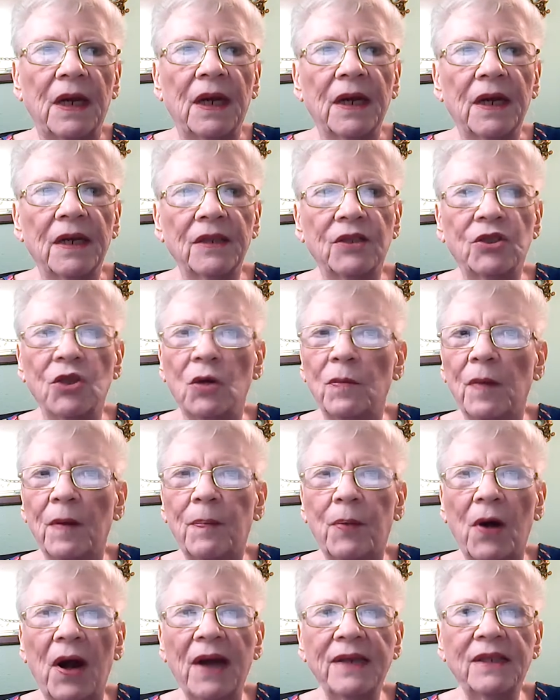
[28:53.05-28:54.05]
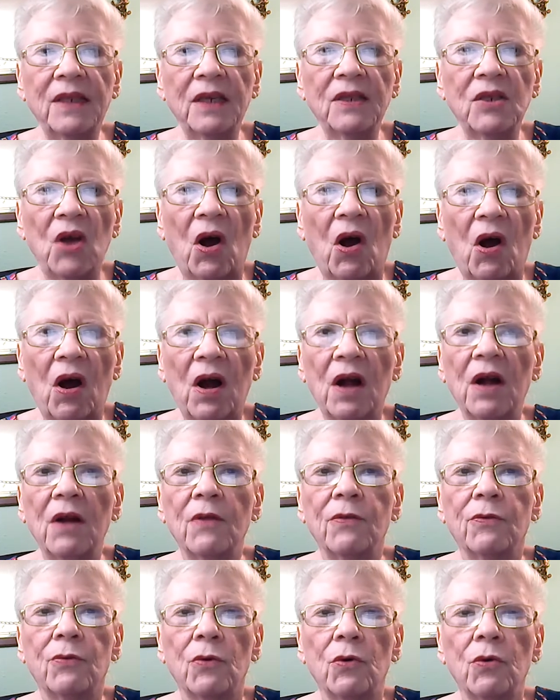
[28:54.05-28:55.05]
Consumer prices are
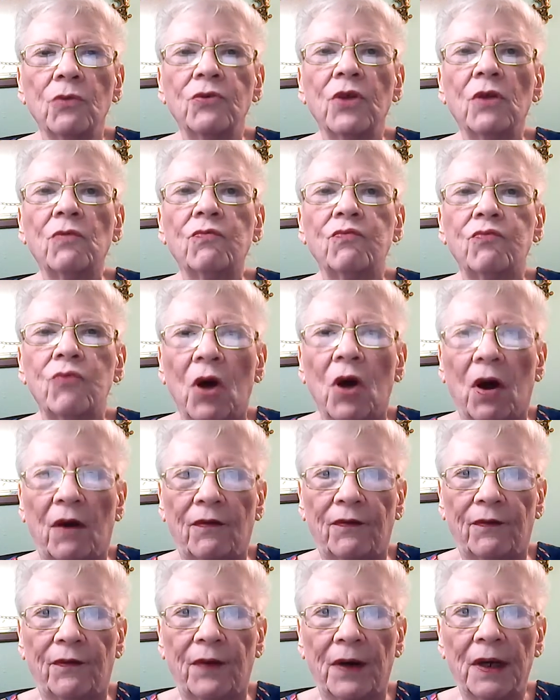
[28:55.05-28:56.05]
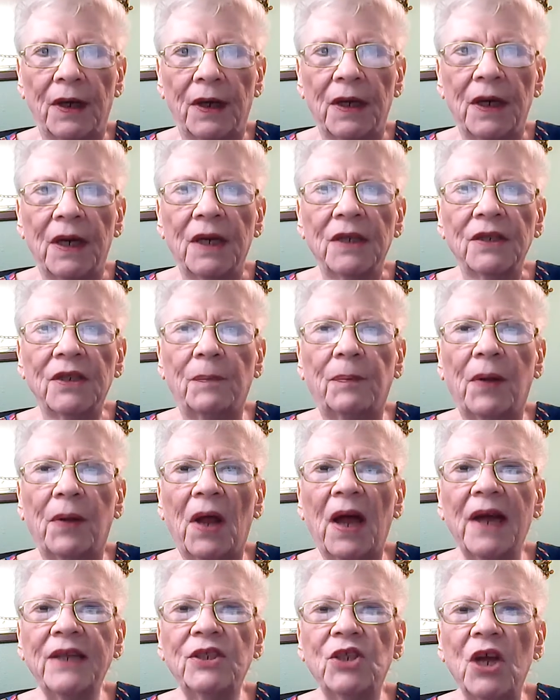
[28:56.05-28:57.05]
through the roof.
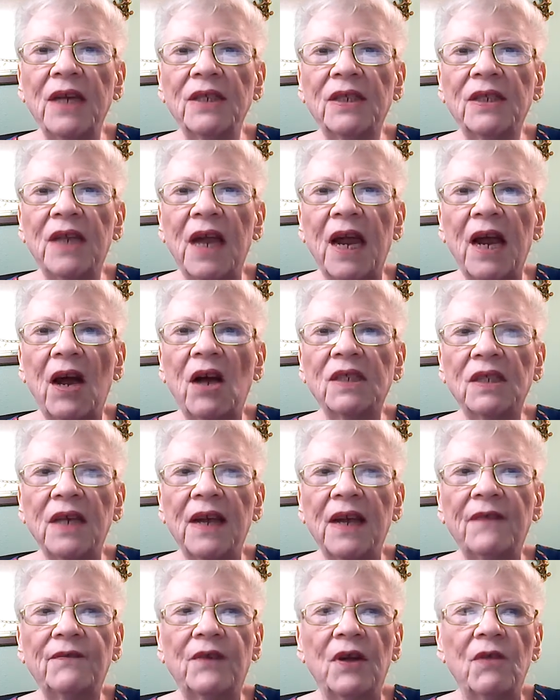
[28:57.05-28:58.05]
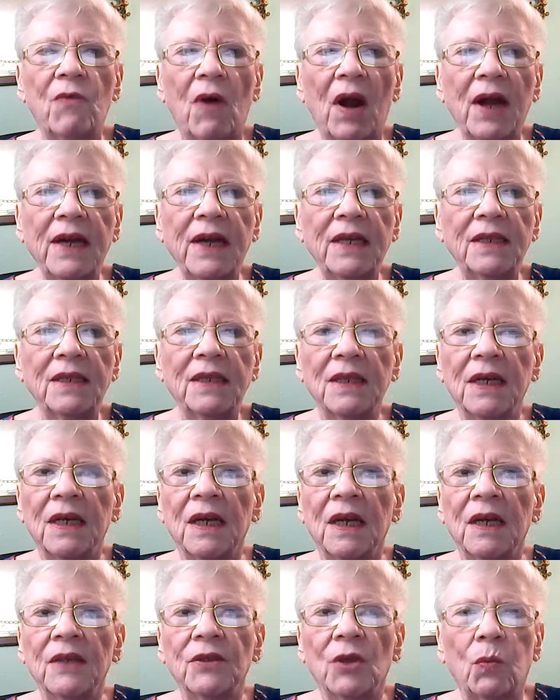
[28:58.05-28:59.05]
Supply chains chaos left and right.
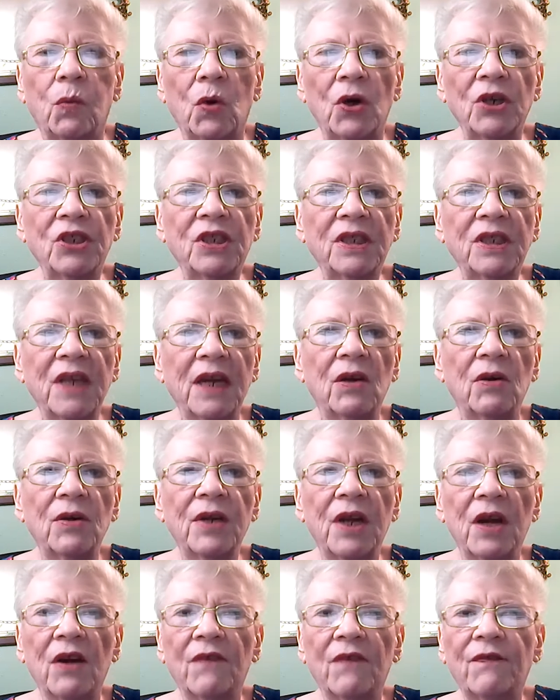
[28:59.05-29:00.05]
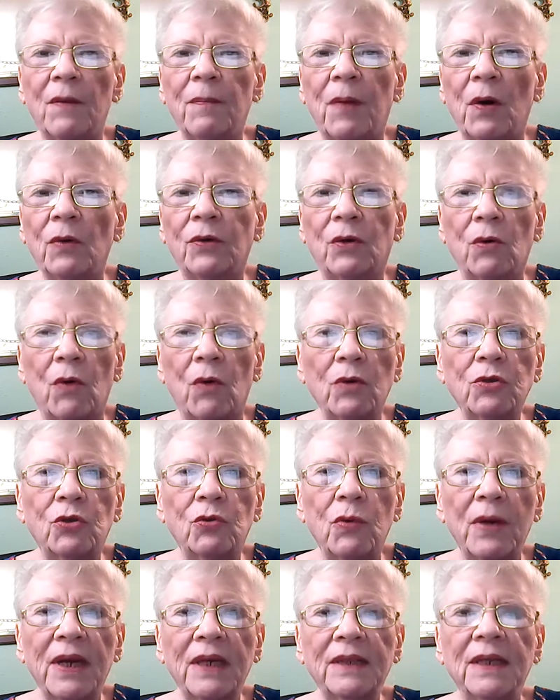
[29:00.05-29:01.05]
The worst single year for both
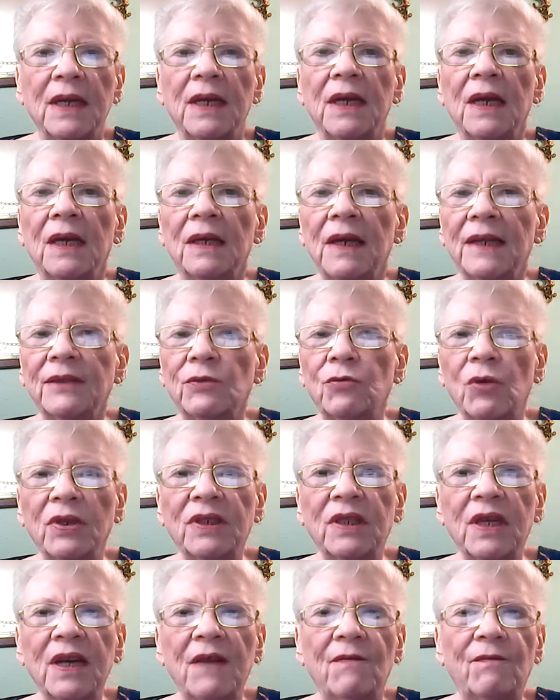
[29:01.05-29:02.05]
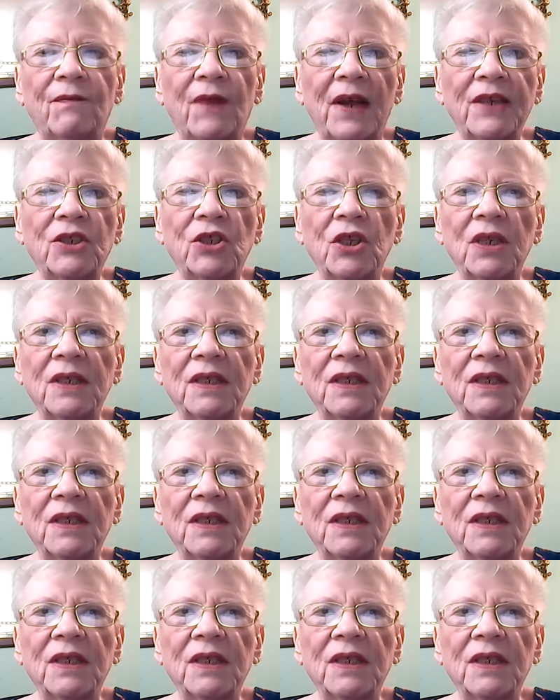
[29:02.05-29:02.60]
groceries, electricity inflation